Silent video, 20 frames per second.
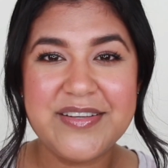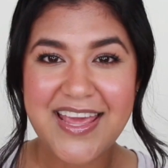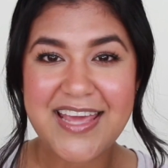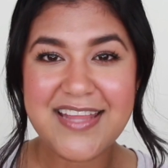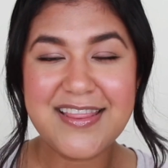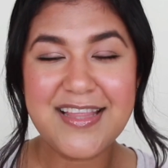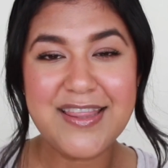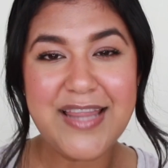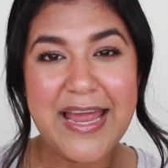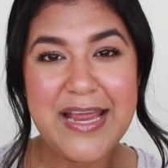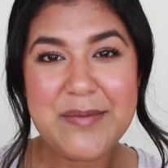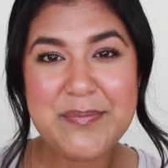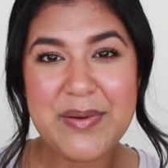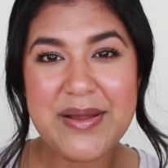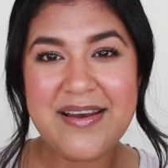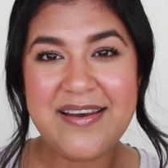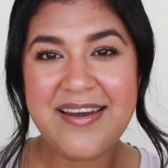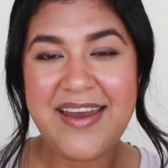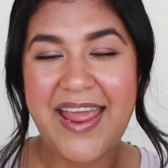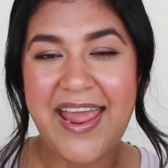Hit the like
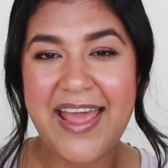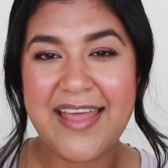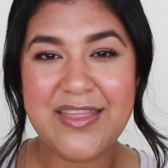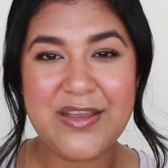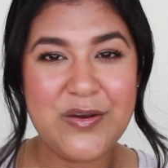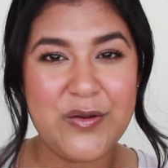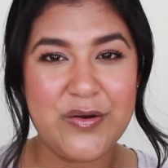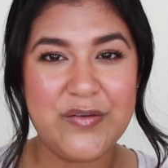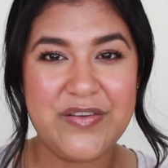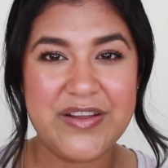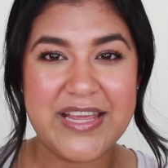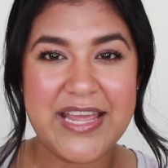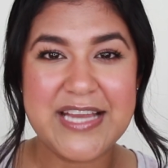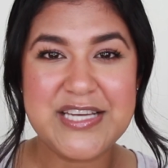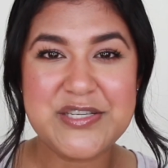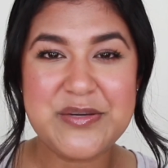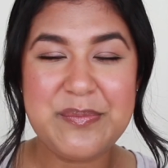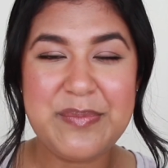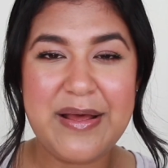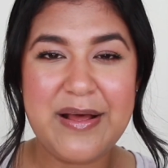button and the notification